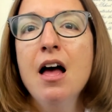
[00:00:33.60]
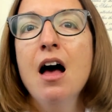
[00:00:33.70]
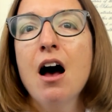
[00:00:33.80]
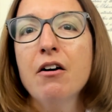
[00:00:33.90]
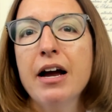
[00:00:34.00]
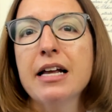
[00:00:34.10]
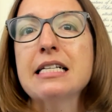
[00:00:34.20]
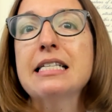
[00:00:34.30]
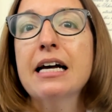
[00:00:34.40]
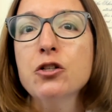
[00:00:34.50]
All right,
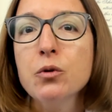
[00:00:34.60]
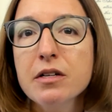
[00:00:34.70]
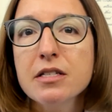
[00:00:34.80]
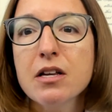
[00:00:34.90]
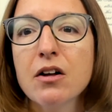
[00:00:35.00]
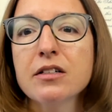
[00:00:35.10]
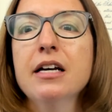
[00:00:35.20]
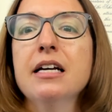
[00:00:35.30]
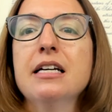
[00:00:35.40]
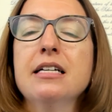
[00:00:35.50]
sexual assault
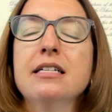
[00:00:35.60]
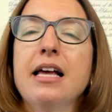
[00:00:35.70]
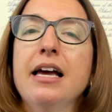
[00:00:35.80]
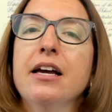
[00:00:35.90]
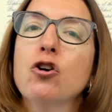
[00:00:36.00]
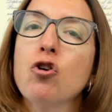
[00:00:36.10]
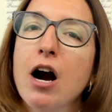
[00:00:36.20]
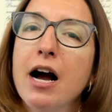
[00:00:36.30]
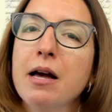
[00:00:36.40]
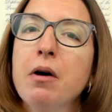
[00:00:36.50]
is a
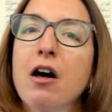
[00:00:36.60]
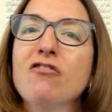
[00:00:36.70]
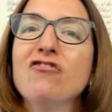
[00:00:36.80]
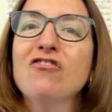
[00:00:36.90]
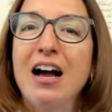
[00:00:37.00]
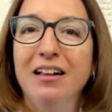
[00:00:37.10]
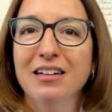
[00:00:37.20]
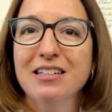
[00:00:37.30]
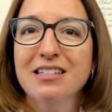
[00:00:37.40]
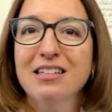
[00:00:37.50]
crime of
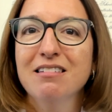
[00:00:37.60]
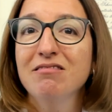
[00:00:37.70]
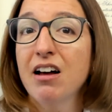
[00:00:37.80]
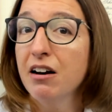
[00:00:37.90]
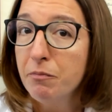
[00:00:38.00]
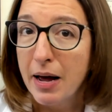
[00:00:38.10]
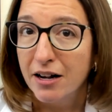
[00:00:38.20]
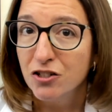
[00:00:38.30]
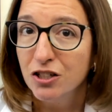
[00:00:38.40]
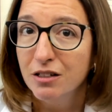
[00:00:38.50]
violence, not of
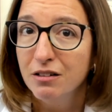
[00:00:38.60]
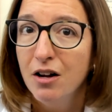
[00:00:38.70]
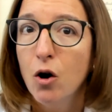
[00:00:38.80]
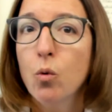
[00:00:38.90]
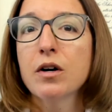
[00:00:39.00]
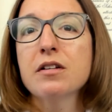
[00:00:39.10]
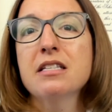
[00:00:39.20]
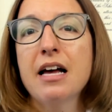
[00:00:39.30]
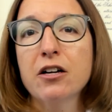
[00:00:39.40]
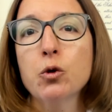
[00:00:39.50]
passion, where
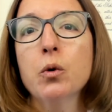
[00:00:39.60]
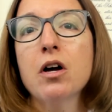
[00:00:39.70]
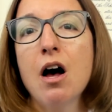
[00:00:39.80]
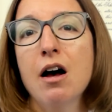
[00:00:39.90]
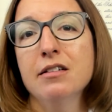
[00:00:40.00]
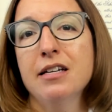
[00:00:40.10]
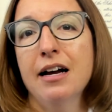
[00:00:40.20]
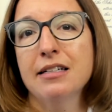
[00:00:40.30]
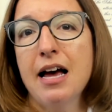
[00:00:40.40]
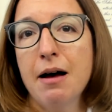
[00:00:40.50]
sexual
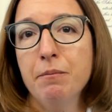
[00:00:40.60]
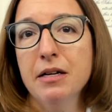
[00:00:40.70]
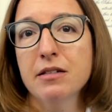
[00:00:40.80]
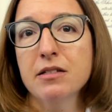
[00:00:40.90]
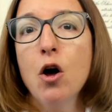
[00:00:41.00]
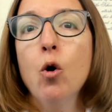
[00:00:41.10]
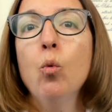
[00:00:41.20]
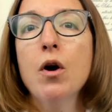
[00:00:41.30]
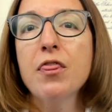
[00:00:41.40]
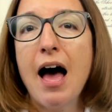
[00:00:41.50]
contact happens
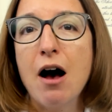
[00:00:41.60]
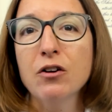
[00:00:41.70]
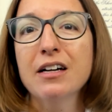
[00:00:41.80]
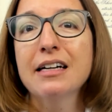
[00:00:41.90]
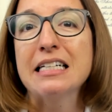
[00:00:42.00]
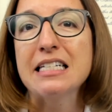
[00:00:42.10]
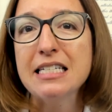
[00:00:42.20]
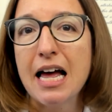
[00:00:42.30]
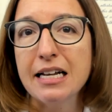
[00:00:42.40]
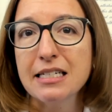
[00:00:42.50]
without
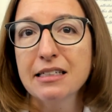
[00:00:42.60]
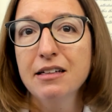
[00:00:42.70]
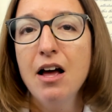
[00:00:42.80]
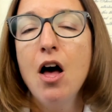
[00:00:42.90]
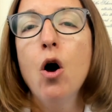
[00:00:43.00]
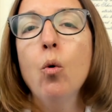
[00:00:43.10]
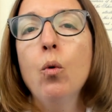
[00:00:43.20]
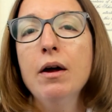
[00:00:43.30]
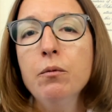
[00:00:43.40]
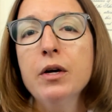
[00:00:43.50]
consent.
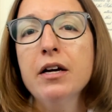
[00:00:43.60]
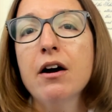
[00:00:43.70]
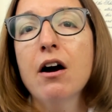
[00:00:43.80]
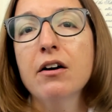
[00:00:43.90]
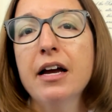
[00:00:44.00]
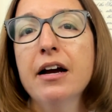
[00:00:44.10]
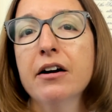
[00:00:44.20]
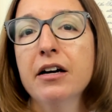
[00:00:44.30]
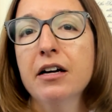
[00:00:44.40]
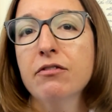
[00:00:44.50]
When we are
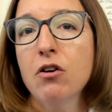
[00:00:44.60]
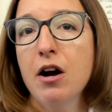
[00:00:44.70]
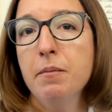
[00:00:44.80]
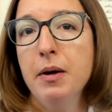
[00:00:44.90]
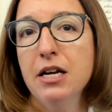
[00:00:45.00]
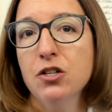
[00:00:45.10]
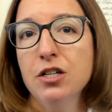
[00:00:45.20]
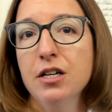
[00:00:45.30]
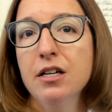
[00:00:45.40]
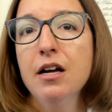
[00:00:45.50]
caring for a patient